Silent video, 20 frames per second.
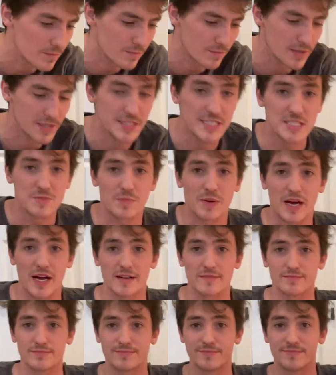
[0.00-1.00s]
In this
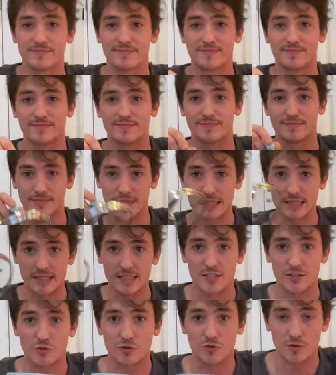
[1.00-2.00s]
pot, it's a
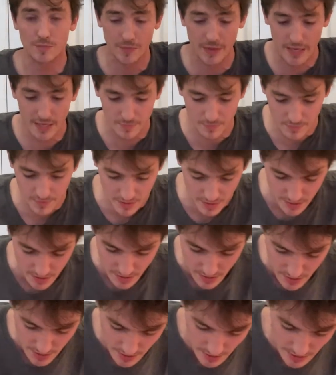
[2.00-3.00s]
literal pot.
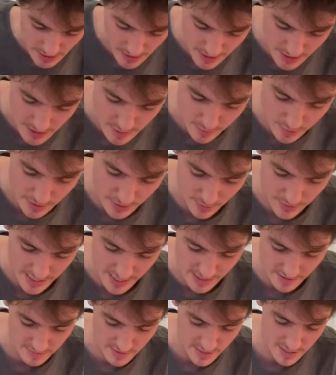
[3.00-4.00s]
In this pot, we
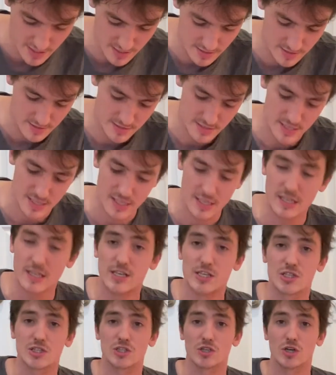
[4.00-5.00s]
have
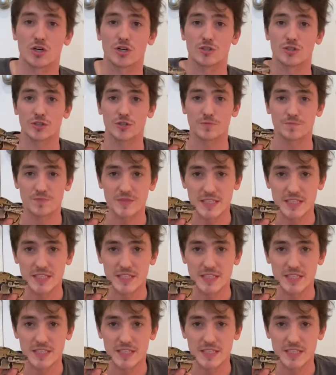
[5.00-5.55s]
Sadaldo.